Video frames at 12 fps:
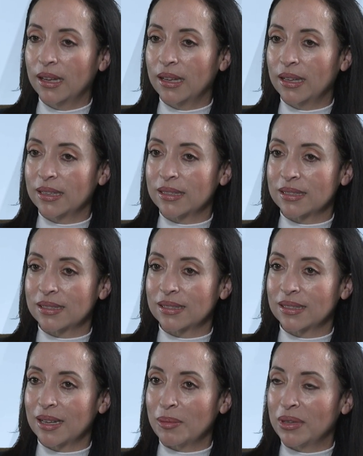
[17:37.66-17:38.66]

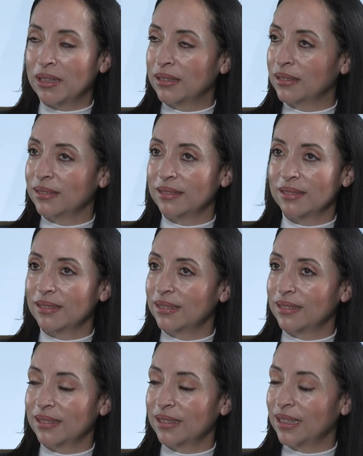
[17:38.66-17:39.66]
is
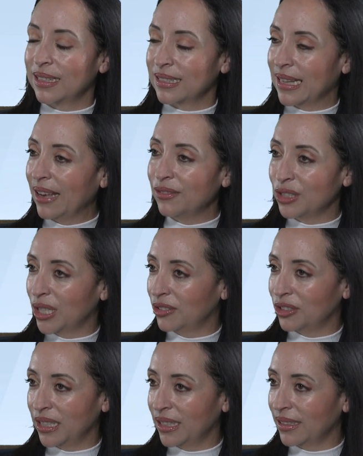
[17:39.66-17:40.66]

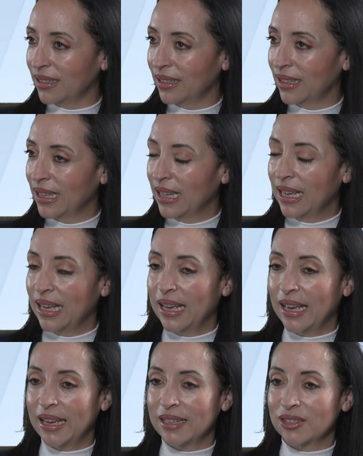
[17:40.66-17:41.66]
life-changing.
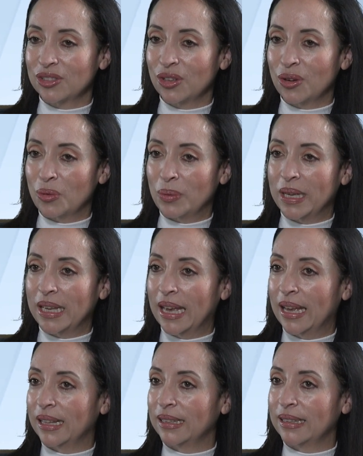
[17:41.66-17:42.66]
And so we
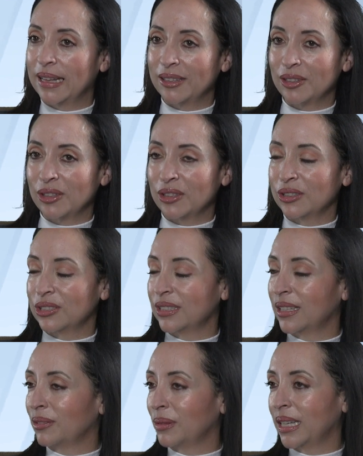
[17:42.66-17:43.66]
get
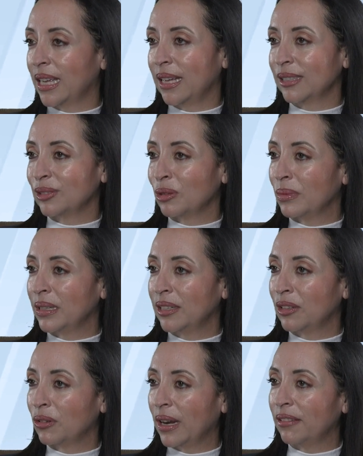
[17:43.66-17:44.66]
letters and we get so many
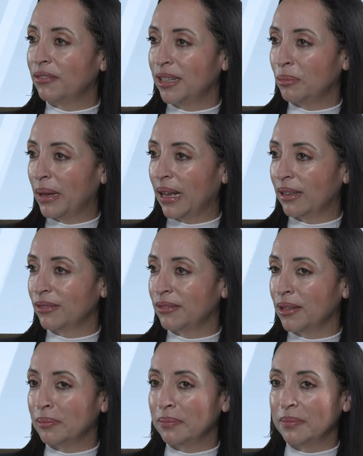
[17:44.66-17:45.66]
great feedback
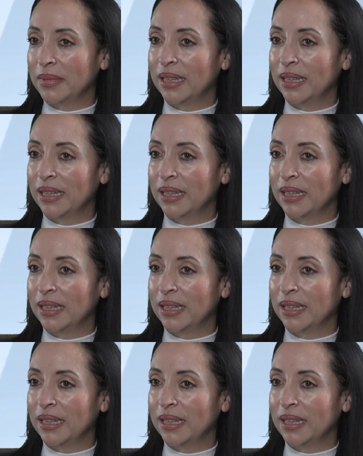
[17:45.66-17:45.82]
from